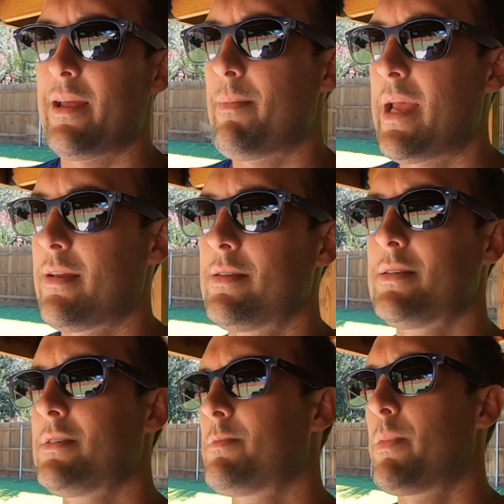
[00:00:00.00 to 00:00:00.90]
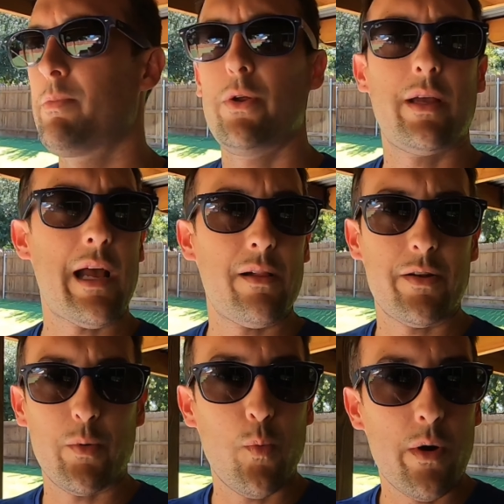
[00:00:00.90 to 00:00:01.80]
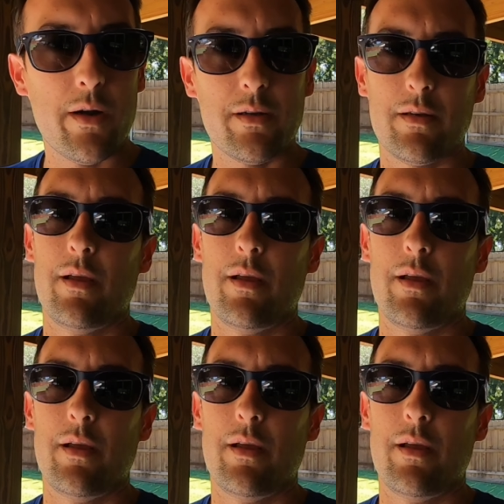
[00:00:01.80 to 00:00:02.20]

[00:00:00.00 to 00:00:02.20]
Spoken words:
man, does this Bermuda calendar work?